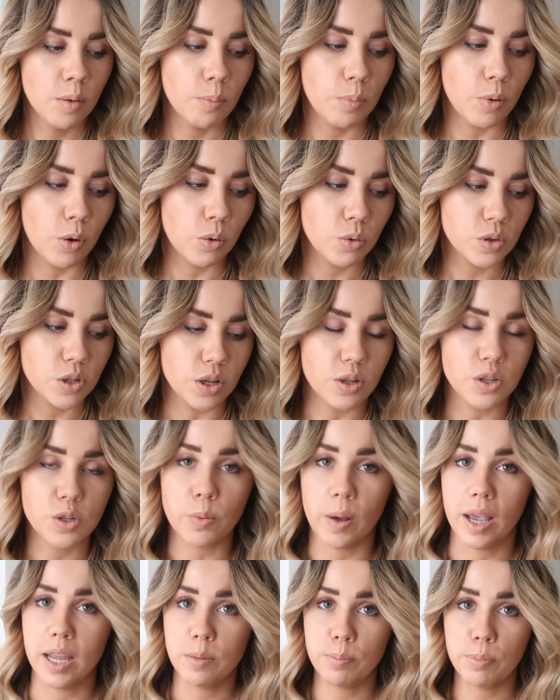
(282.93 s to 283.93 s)
but also
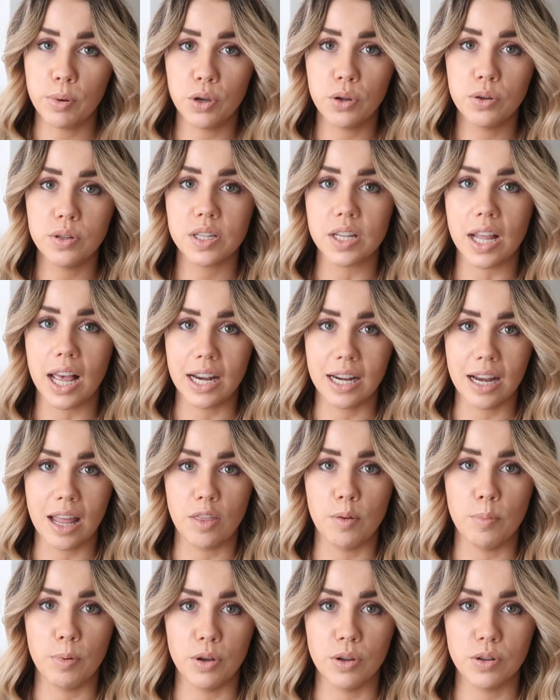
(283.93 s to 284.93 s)
suede boots and
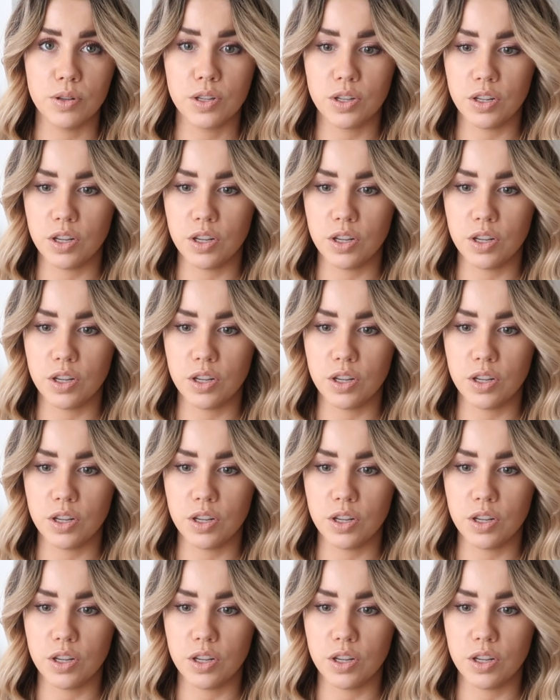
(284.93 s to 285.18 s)
leather boots.